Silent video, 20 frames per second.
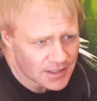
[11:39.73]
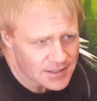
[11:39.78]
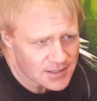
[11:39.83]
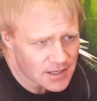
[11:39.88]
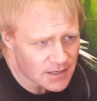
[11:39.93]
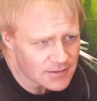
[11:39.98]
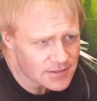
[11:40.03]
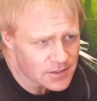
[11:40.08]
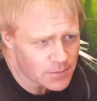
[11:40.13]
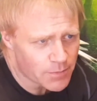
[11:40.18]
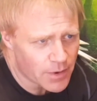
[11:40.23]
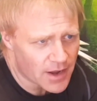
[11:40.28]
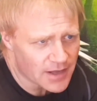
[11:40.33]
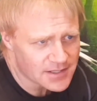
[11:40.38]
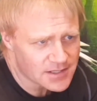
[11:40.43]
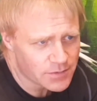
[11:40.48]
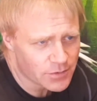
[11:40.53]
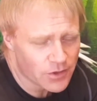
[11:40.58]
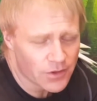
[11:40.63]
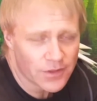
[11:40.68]
It's also
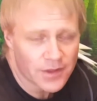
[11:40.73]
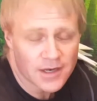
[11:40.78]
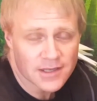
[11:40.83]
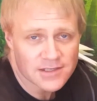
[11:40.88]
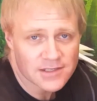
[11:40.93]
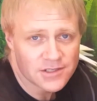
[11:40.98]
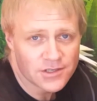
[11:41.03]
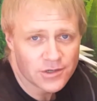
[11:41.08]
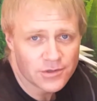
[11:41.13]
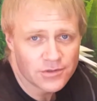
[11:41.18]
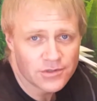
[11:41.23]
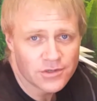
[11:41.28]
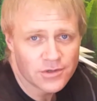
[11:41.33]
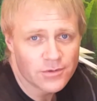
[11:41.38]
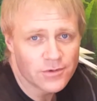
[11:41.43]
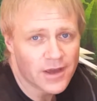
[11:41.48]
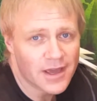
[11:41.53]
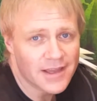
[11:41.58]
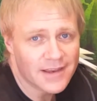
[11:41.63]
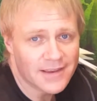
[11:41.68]
possible that it's due
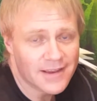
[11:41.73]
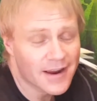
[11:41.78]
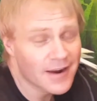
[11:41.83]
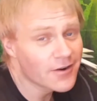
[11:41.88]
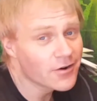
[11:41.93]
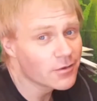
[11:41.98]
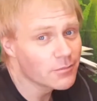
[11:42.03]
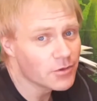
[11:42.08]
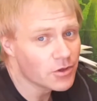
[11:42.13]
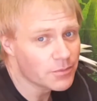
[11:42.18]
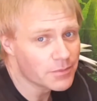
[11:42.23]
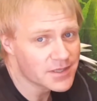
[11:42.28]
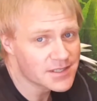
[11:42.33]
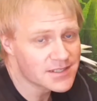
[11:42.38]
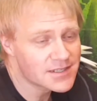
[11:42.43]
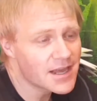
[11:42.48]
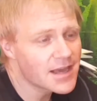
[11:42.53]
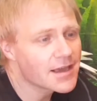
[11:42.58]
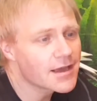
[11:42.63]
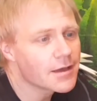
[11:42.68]
to a terrible
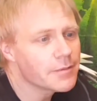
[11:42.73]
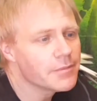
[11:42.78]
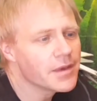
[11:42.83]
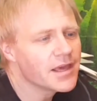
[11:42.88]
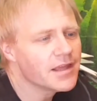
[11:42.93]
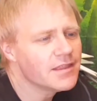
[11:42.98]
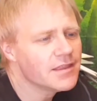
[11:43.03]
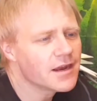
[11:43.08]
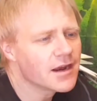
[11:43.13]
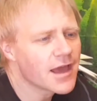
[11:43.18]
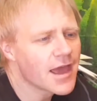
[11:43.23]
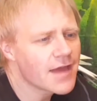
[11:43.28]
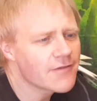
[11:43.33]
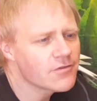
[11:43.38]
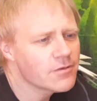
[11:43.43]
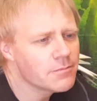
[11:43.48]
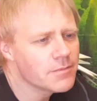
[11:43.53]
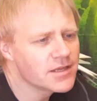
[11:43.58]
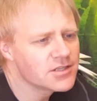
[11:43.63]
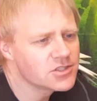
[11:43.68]
mistake I made that I
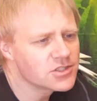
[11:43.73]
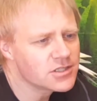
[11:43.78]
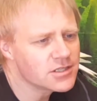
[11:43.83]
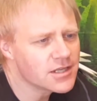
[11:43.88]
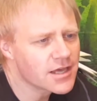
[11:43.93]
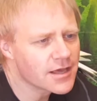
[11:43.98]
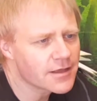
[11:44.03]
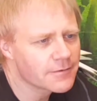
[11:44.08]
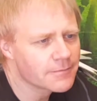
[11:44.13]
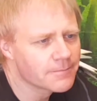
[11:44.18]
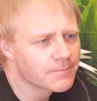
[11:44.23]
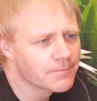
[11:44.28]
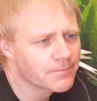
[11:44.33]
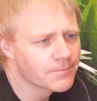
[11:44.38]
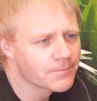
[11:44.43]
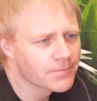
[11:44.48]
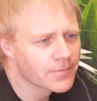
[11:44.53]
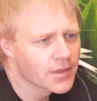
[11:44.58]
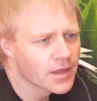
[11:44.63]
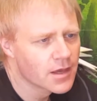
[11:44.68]
haven't mentioned yet.
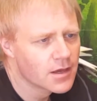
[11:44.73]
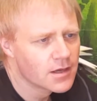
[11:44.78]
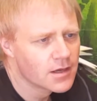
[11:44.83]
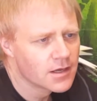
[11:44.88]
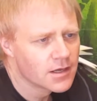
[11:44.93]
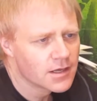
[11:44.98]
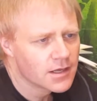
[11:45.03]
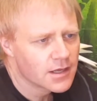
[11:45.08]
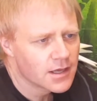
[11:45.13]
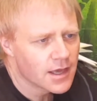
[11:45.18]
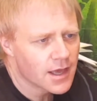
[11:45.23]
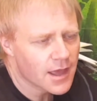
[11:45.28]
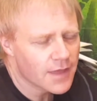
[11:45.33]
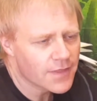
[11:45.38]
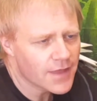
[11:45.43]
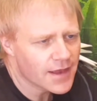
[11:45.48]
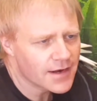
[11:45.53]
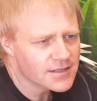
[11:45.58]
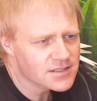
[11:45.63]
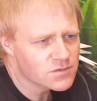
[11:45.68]

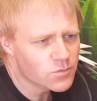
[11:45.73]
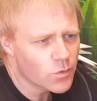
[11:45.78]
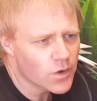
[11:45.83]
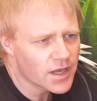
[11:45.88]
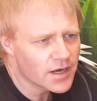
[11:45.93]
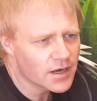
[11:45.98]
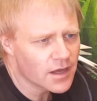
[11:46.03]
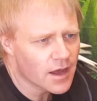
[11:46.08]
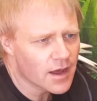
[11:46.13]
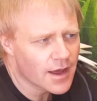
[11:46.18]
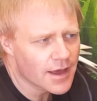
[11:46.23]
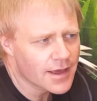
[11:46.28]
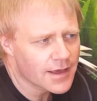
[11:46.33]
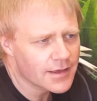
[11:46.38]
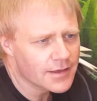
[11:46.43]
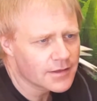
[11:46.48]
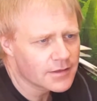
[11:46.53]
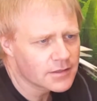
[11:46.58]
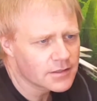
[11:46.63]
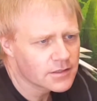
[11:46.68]
And that is when
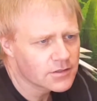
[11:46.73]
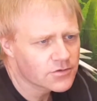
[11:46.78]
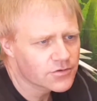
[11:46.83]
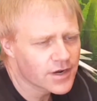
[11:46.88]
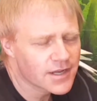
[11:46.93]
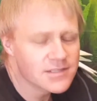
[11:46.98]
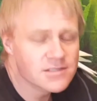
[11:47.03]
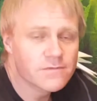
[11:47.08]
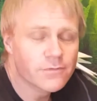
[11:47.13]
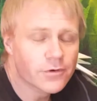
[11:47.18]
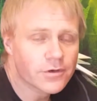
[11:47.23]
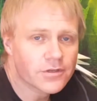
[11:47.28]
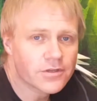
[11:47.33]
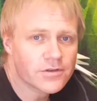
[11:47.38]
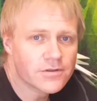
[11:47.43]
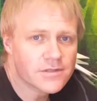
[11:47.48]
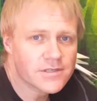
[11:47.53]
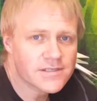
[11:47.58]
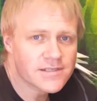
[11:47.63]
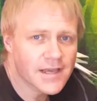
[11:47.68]
I transferred
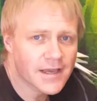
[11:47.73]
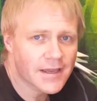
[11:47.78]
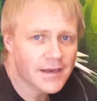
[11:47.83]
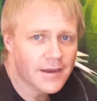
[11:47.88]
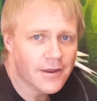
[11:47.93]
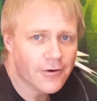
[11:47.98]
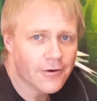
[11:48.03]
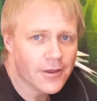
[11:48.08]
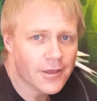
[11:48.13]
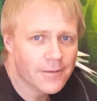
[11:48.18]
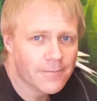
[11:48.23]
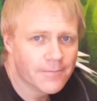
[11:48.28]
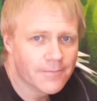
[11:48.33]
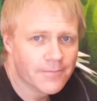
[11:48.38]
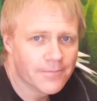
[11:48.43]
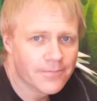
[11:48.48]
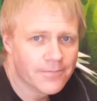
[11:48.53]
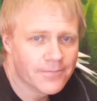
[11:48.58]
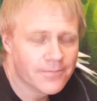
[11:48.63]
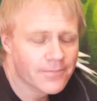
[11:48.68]
to the secondary.
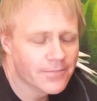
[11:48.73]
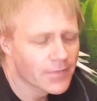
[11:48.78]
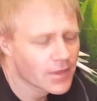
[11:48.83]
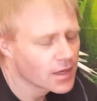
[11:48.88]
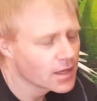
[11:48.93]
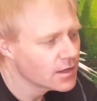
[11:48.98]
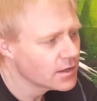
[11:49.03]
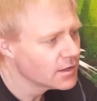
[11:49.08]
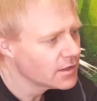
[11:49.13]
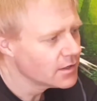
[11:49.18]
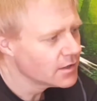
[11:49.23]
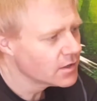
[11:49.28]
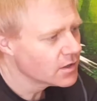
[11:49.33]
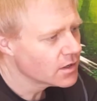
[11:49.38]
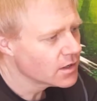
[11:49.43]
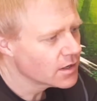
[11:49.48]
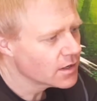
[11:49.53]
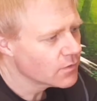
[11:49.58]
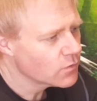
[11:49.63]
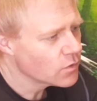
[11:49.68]

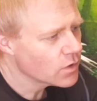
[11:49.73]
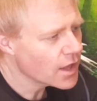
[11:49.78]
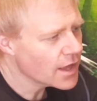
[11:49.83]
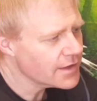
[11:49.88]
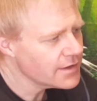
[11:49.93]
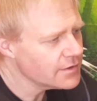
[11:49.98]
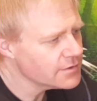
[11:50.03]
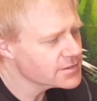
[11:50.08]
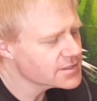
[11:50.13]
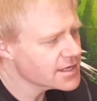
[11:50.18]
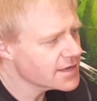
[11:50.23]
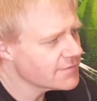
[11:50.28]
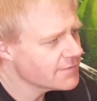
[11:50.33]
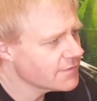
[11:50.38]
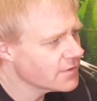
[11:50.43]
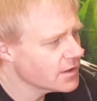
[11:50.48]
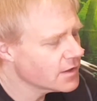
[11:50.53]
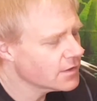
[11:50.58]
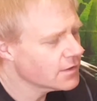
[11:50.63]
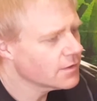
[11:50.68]
Well,
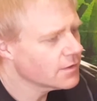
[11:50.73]
I